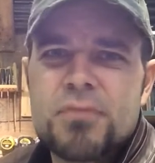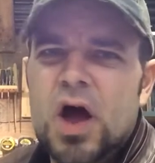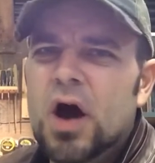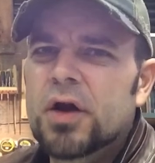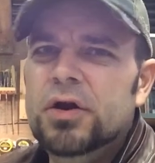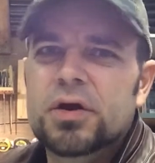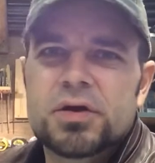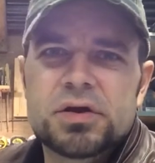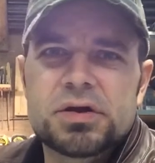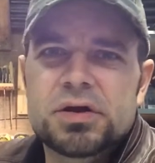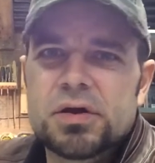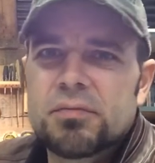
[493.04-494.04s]
onions
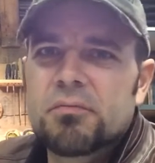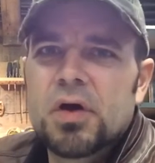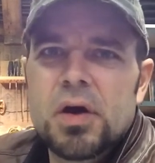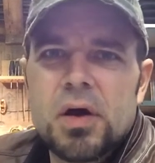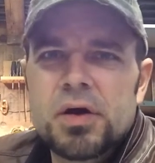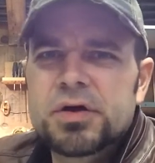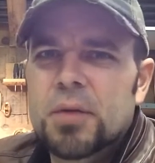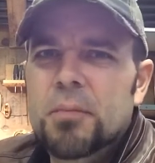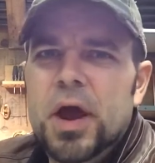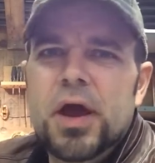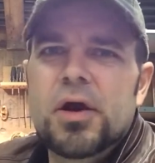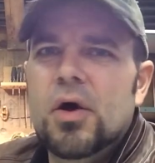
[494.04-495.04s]
and
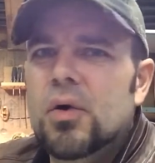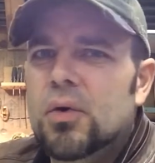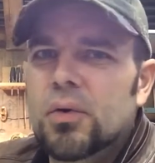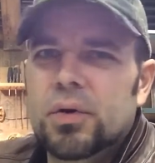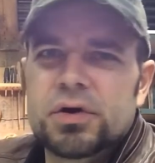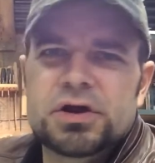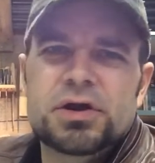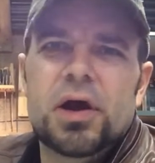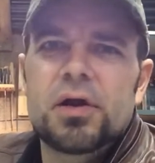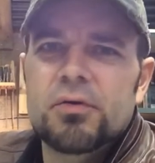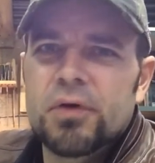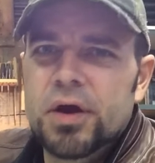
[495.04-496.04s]
tomato and
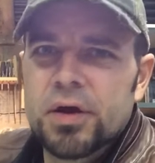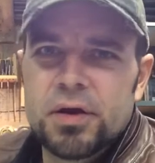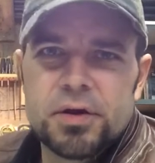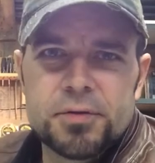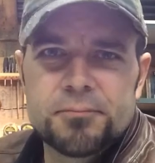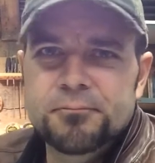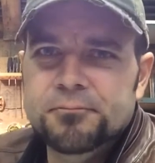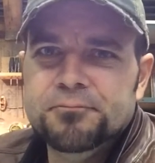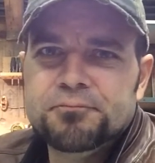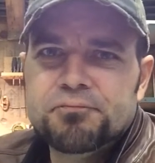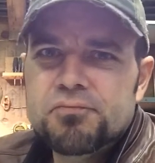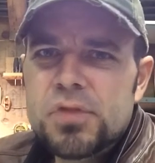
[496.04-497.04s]
celery and
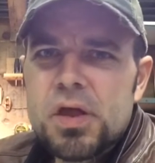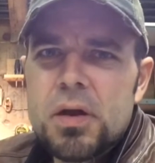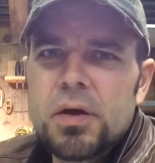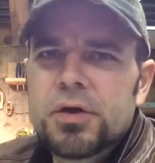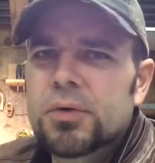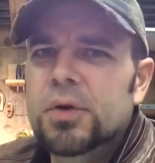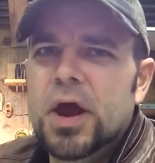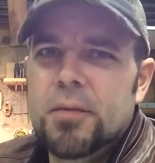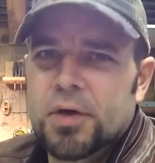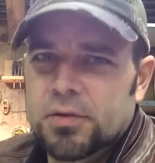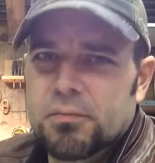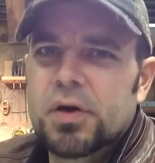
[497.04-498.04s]
you name
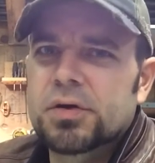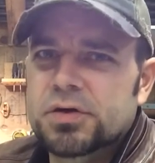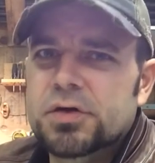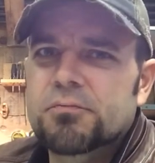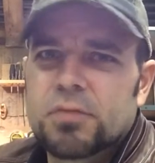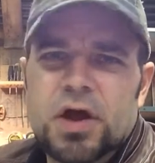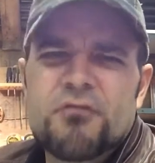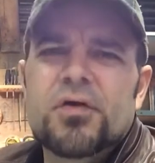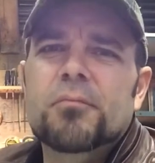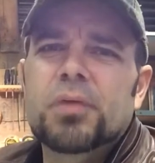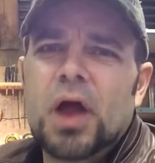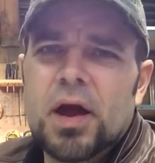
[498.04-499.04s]
it. It's even
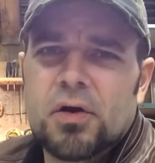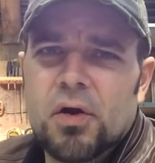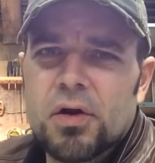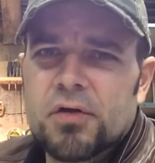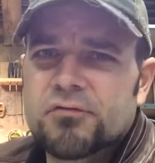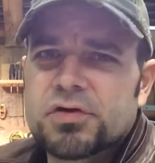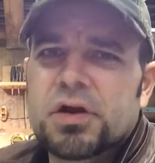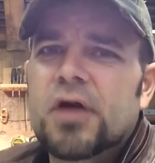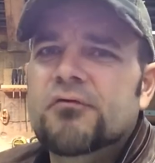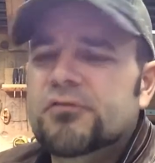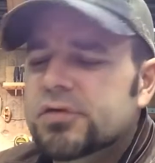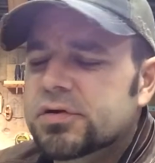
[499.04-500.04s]
black olives,
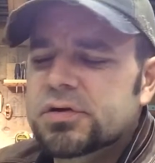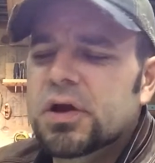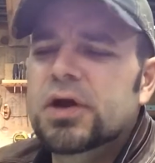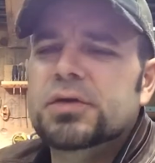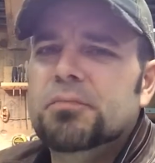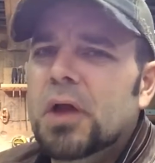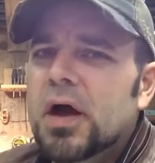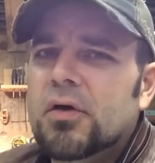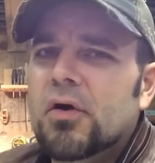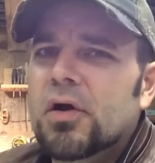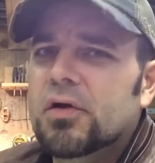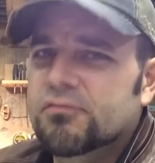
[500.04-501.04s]
sliced black
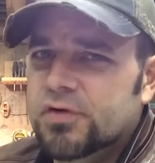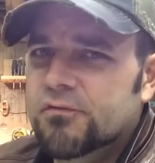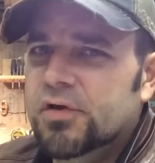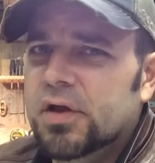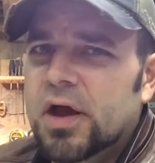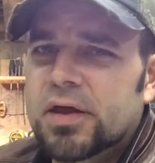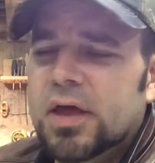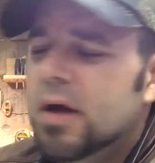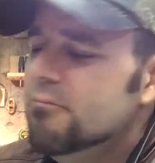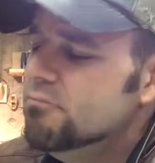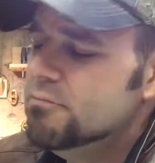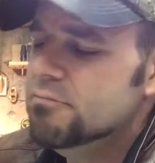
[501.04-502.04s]
olives, if you like them.